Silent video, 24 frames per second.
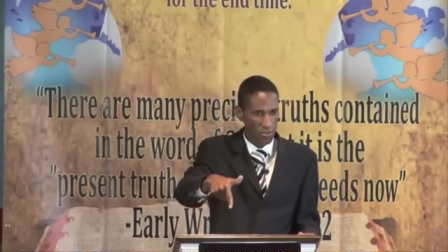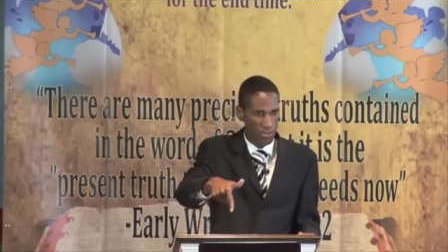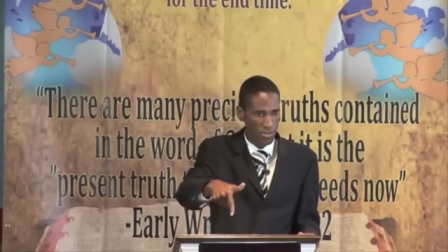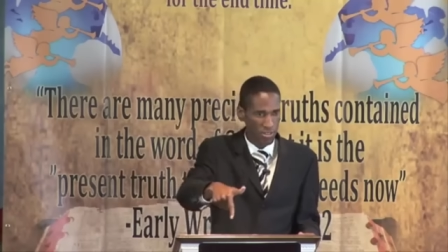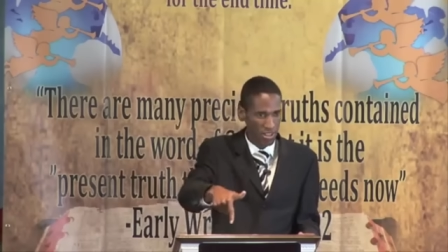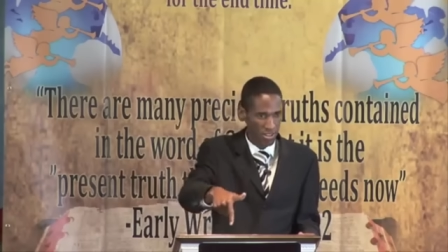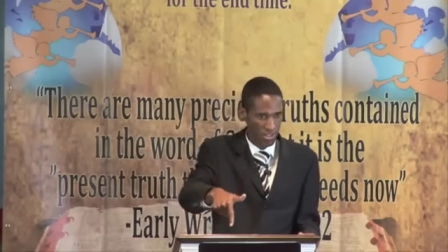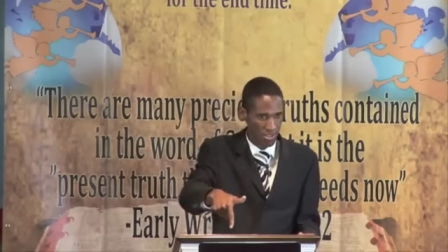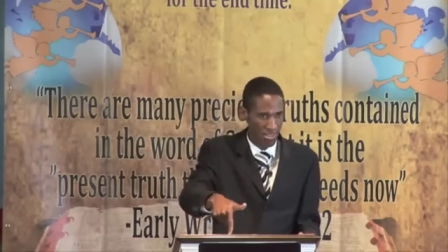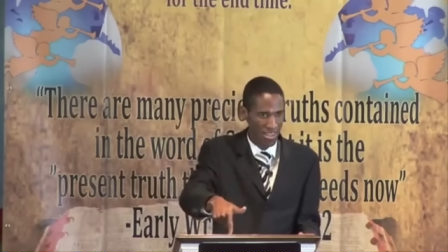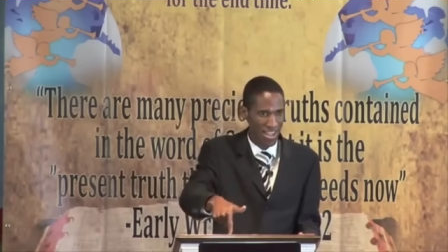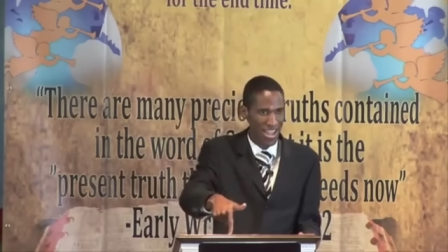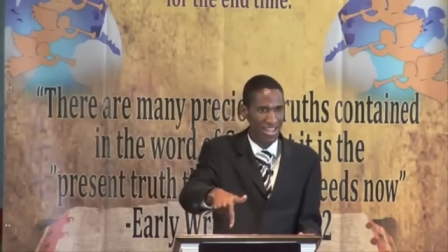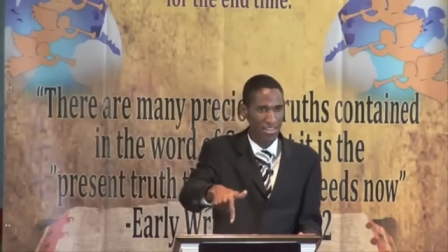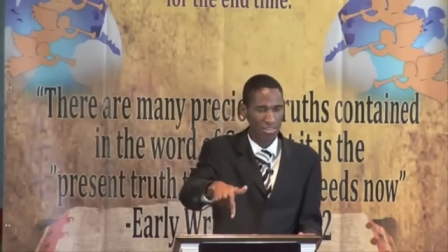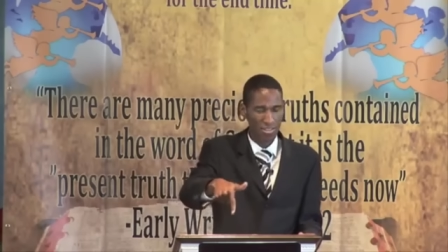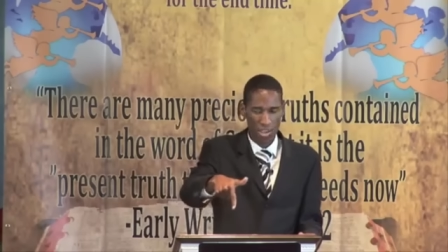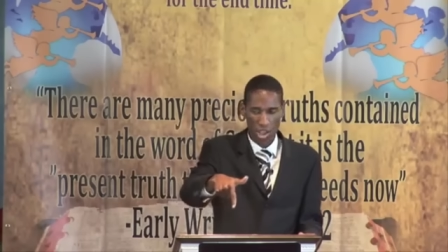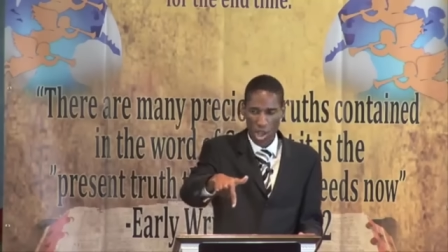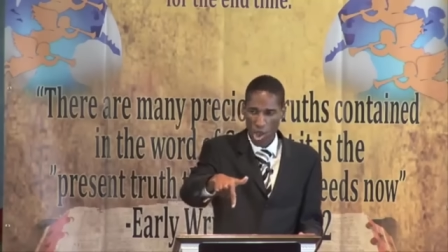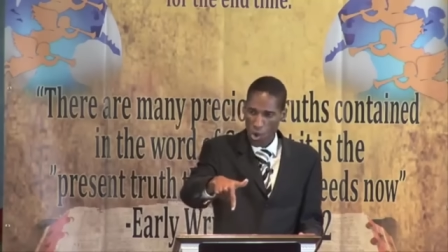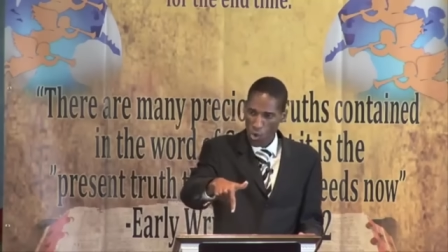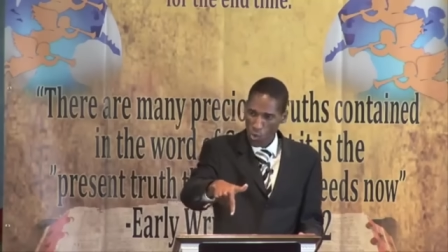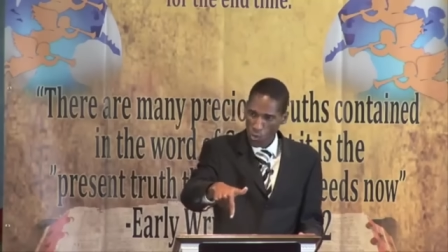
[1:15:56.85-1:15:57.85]
the saints
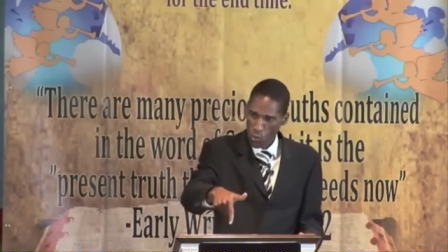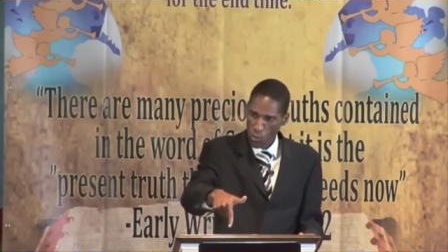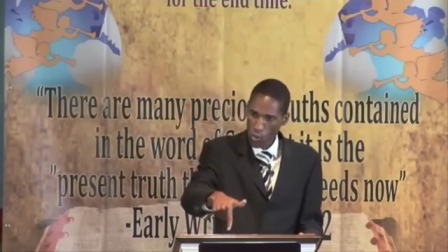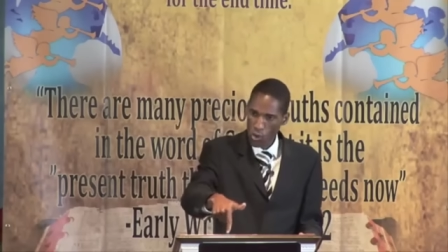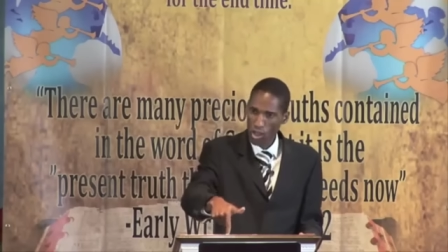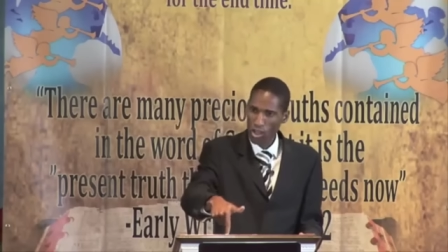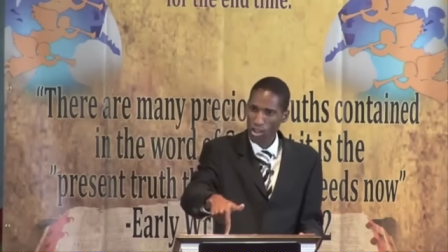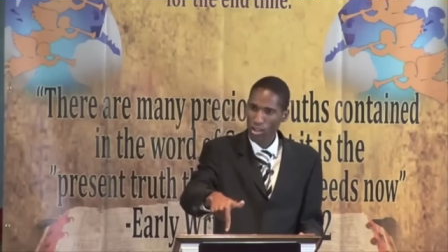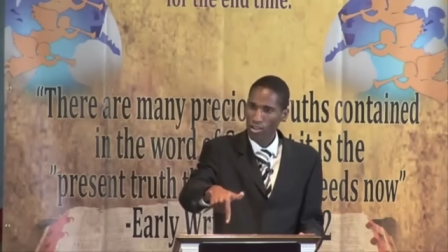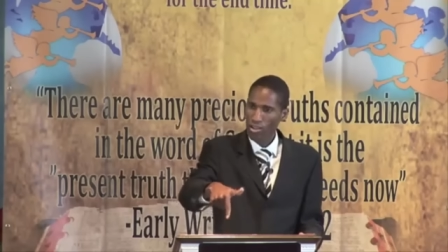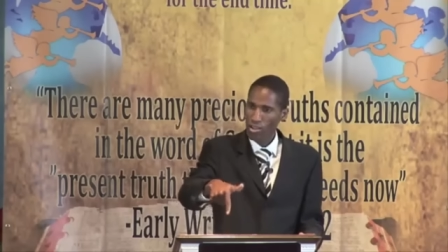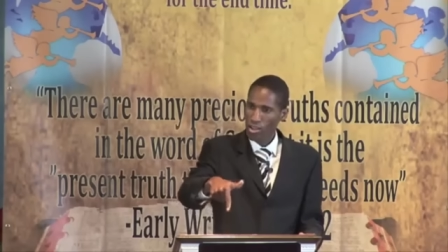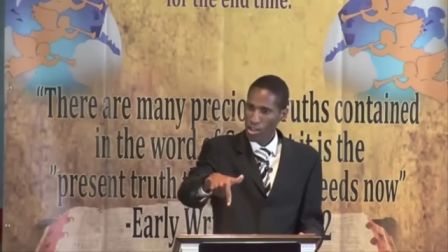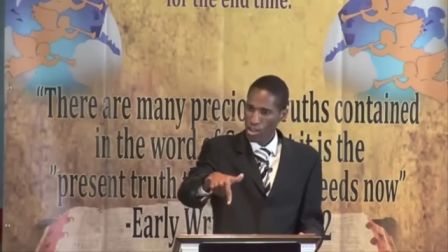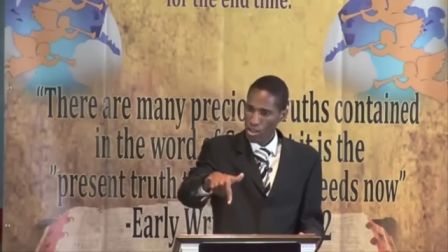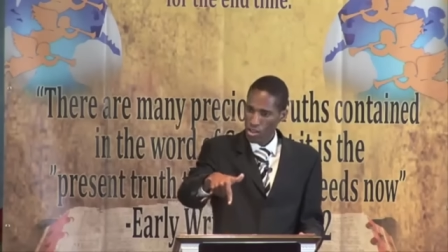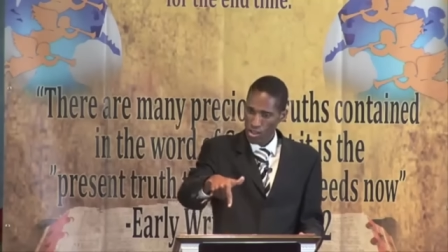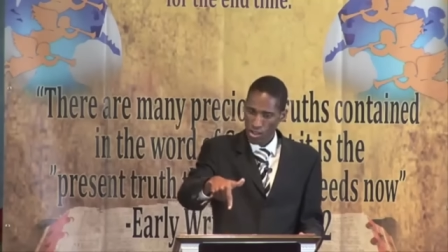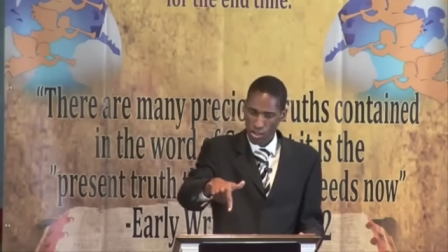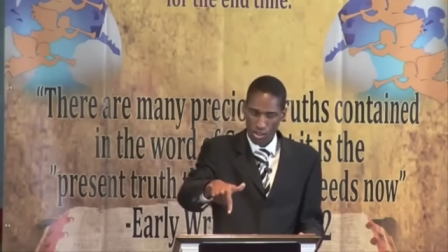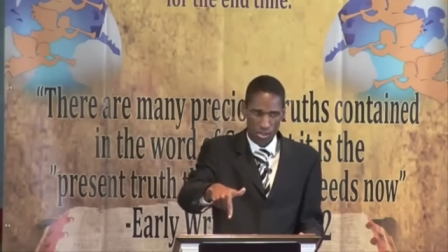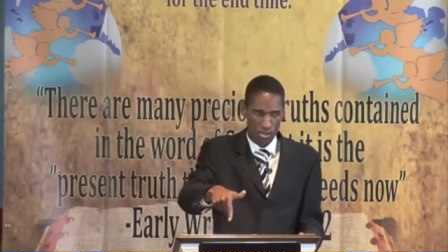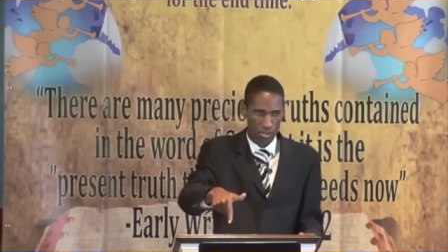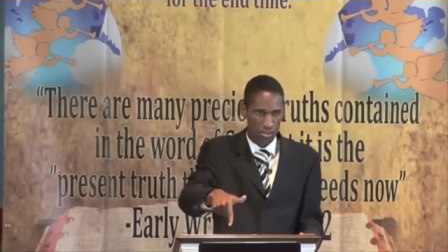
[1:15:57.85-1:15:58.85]
will
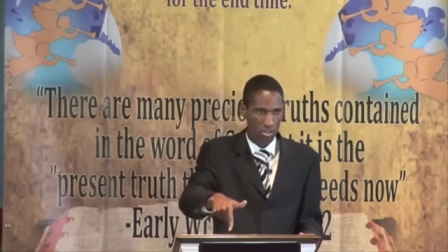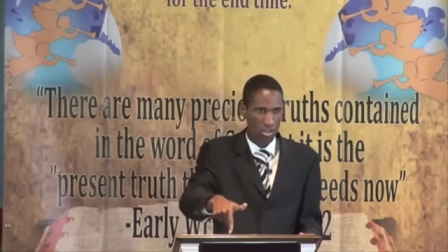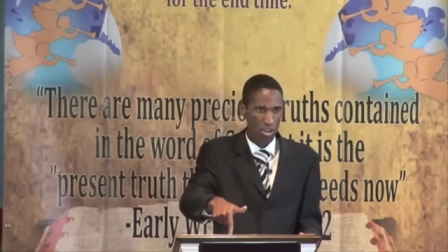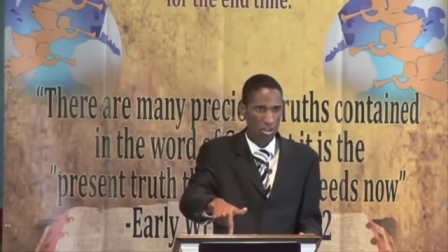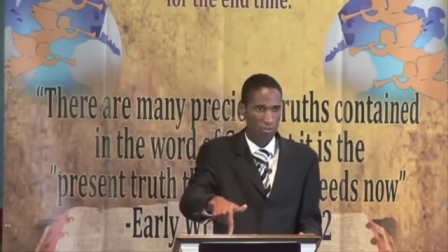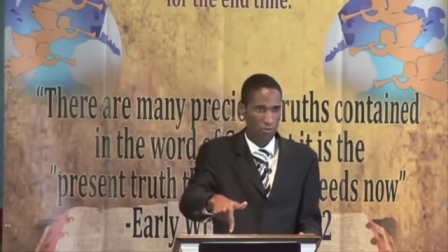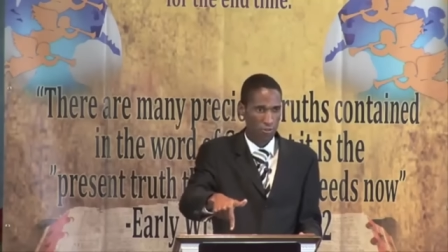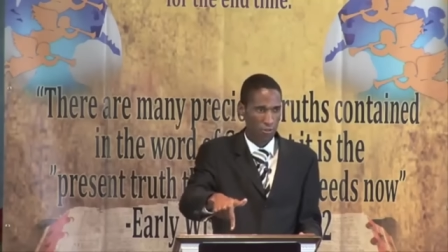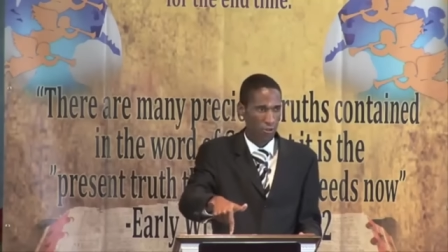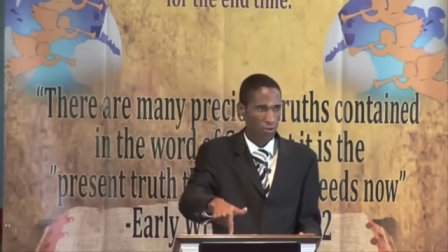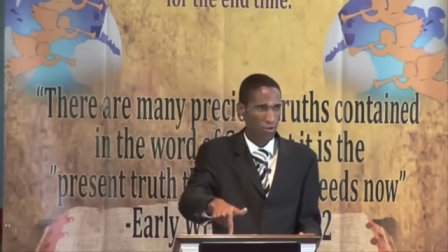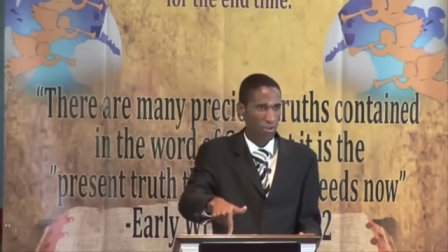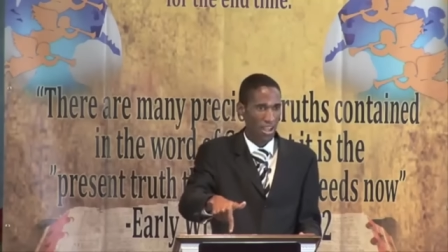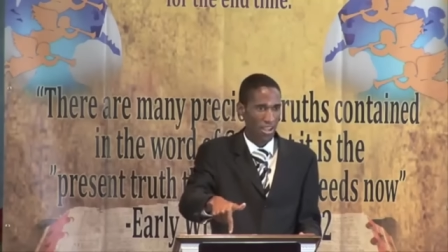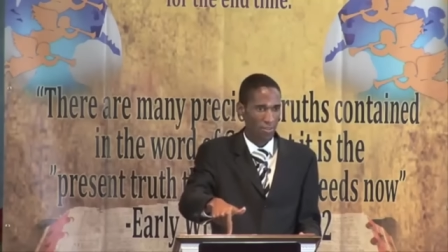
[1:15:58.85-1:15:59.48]
suffer